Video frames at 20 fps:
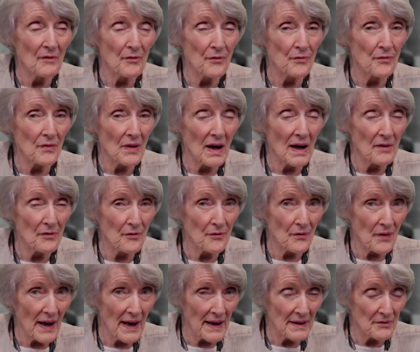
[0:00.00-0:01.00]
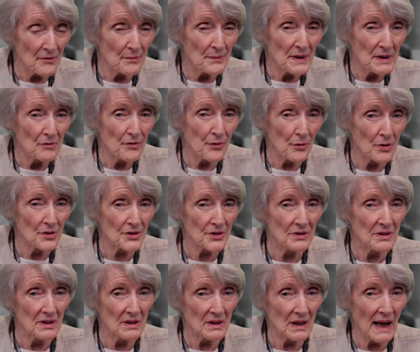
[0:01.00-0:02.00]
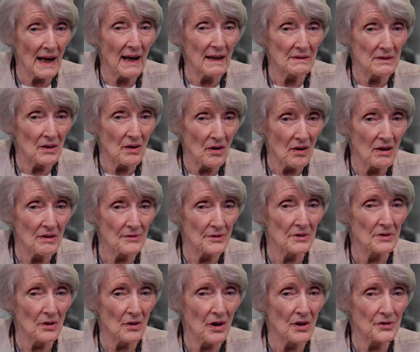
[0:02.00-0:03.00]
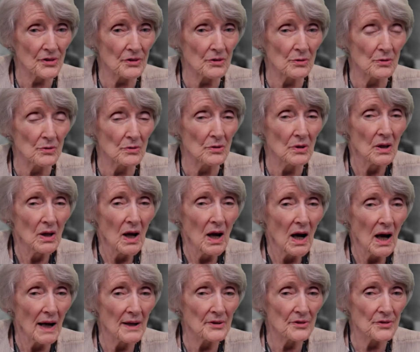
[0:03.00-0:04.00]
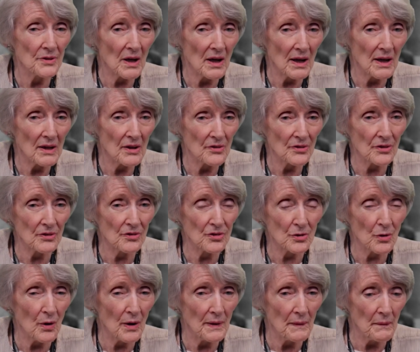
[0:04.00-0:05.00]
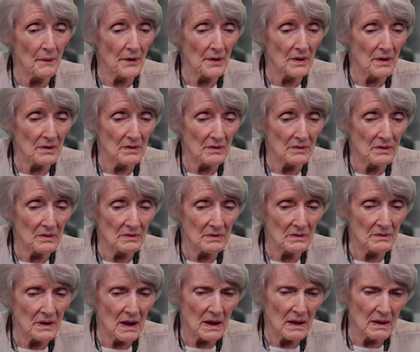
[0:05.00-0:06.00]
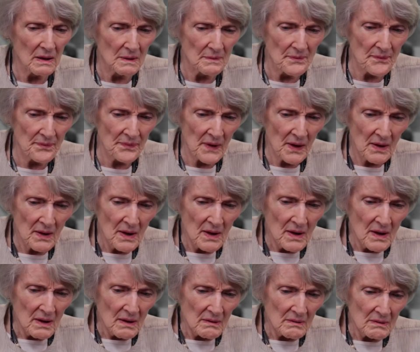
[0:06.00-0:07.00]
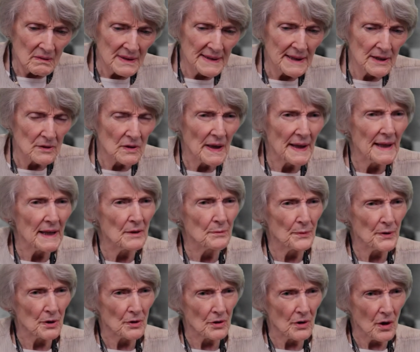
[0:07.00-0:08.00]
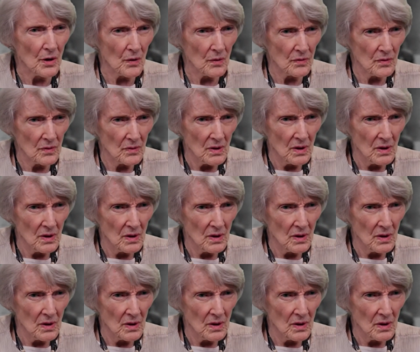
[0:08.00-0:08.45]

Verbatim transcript: I've I've had been fortunate at Harvard Law School I, I joined the um, Legal Aid Bureau,